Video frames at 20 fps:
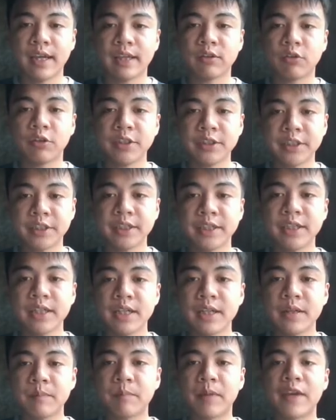and order
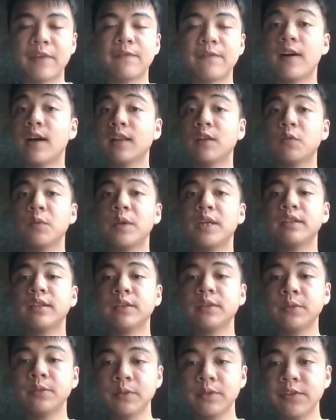by following
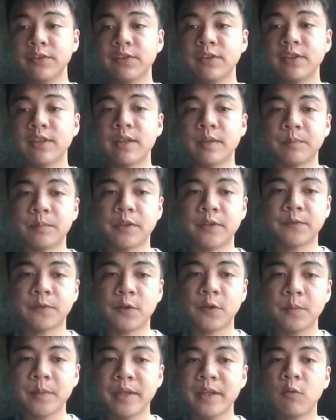the rules,
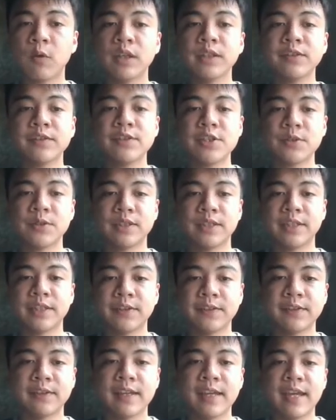performing one's
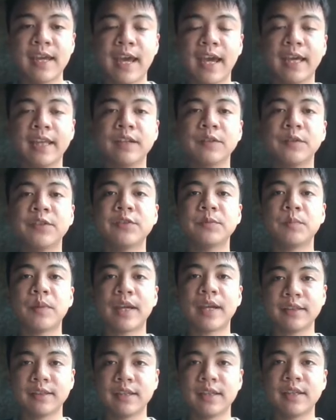duties, and
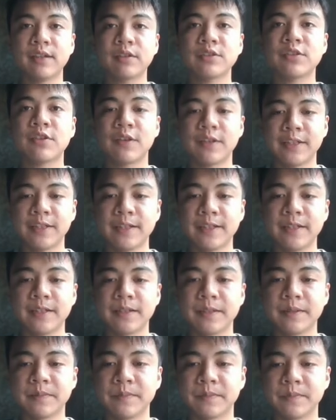respecting authority.
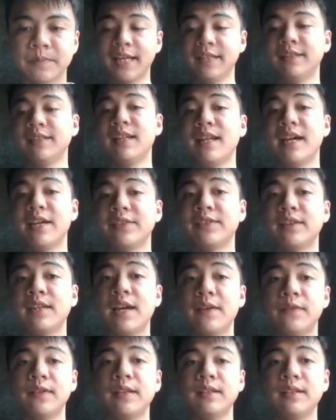And the last
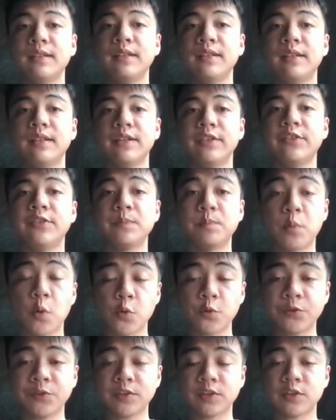level is
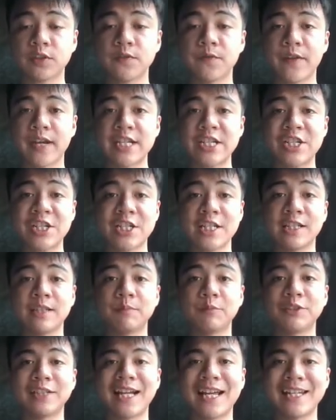post
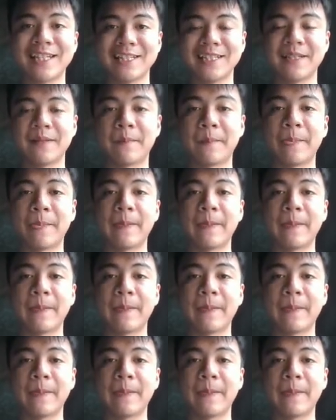conventional morality.